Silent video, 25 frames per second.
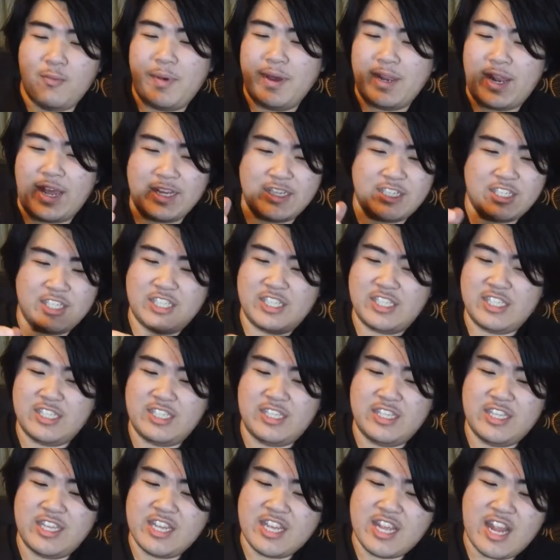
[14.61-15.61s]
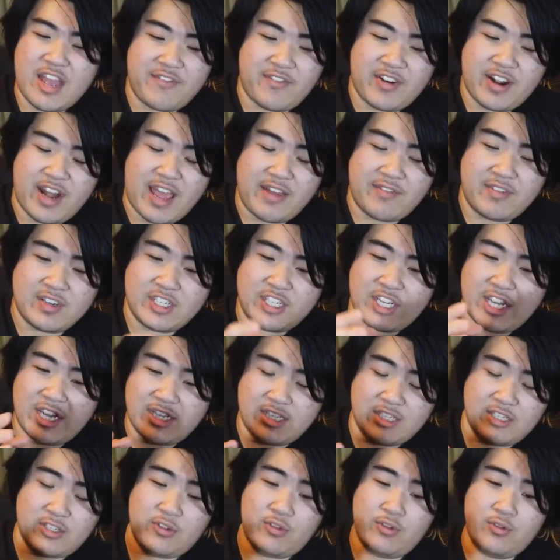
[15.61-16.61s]
but I just never have a
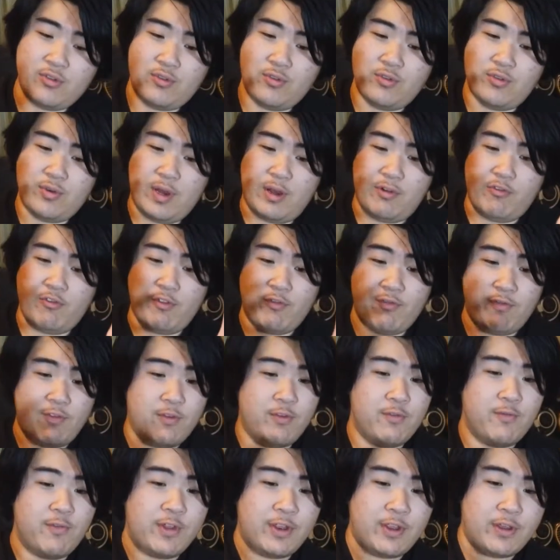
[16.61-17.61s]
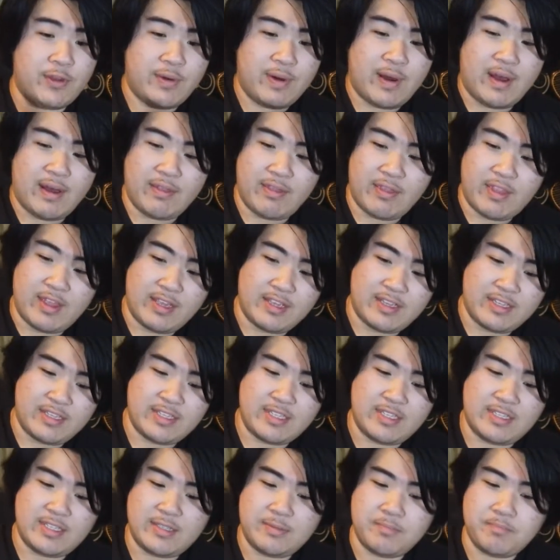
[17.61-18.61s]
chance to do a review video on
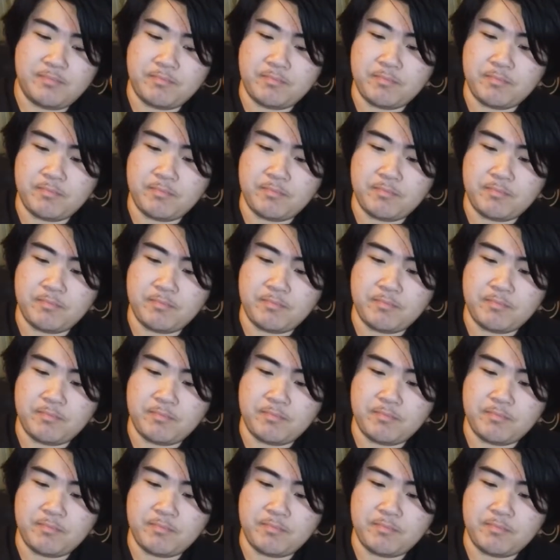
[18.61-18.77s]
this.